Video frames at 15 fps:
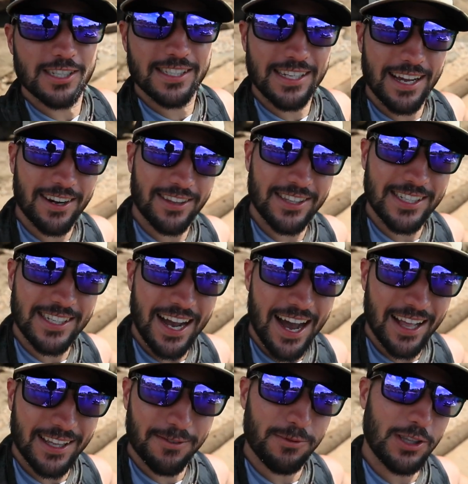to stand on this
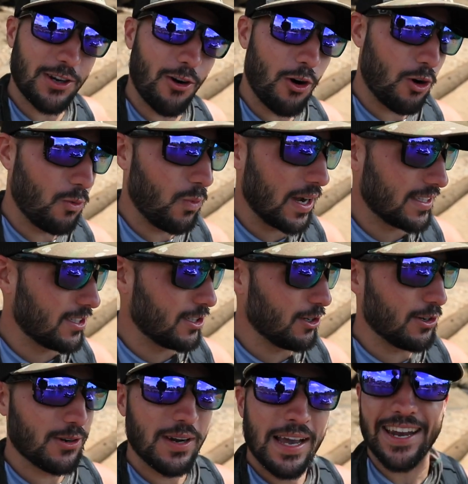island with an old
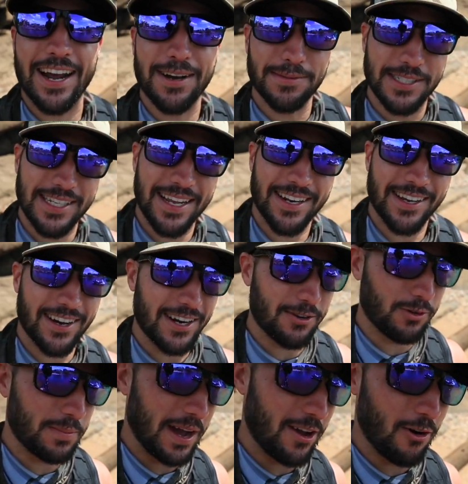wetsuit, and now I'm standing on it
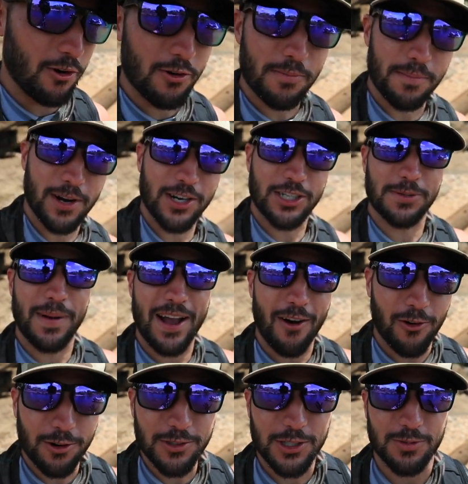with my own merch, my
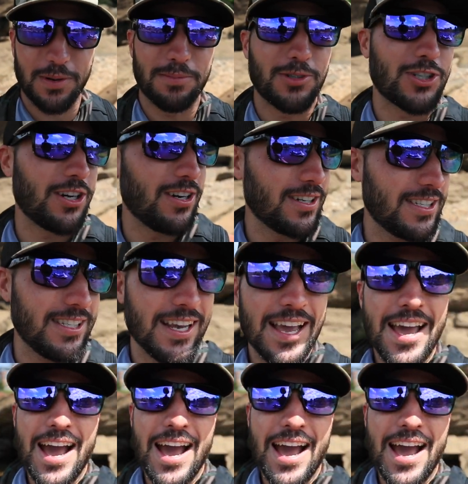own swim trunks.